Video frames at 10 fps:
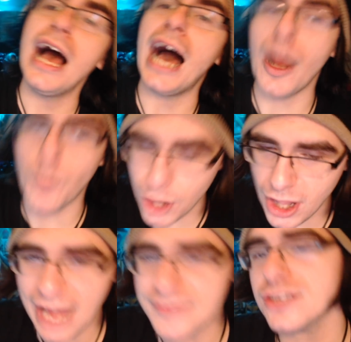I will
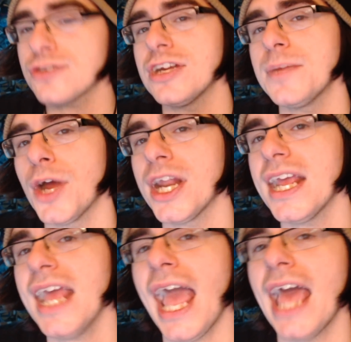have a stream
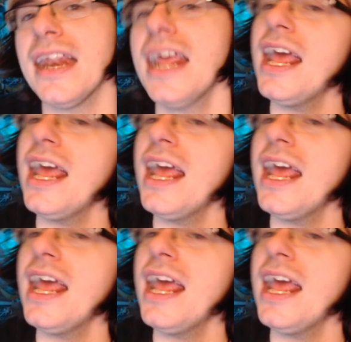running and